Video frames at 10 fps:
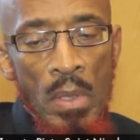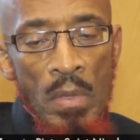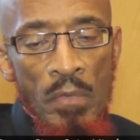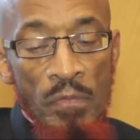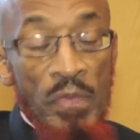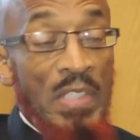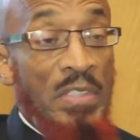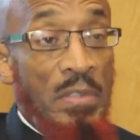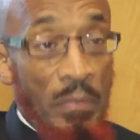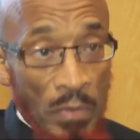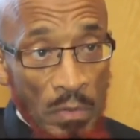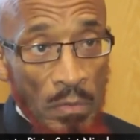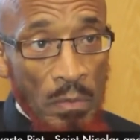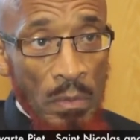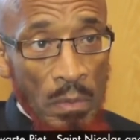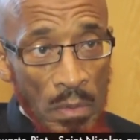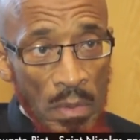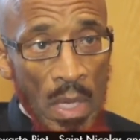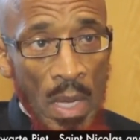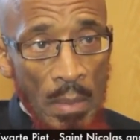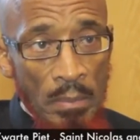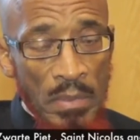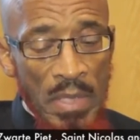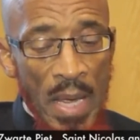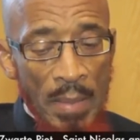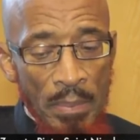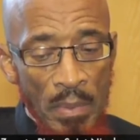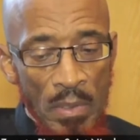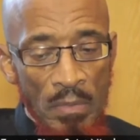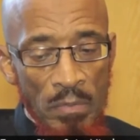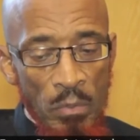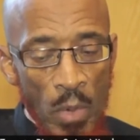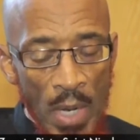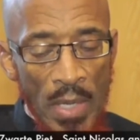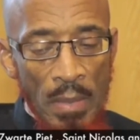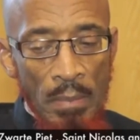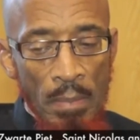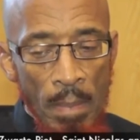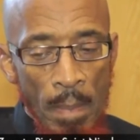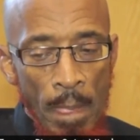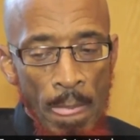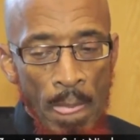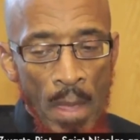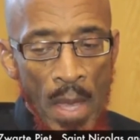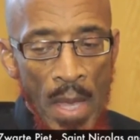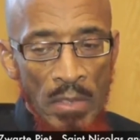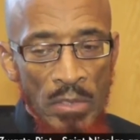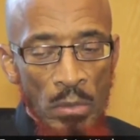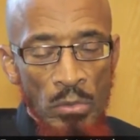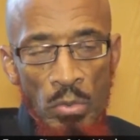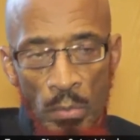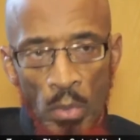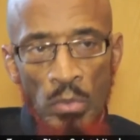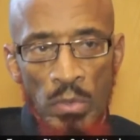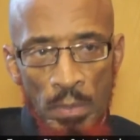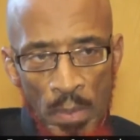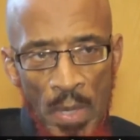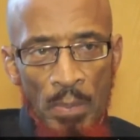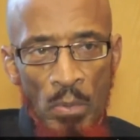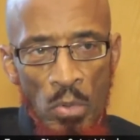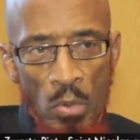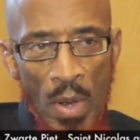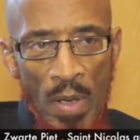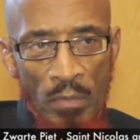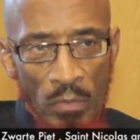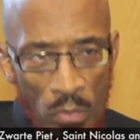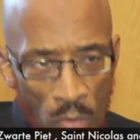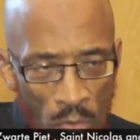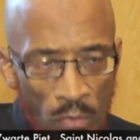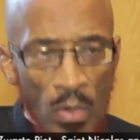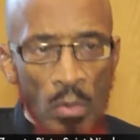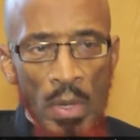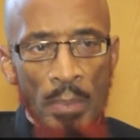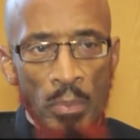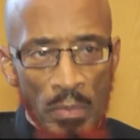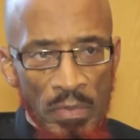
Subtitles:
festival type of way. And so to most people who have grown up with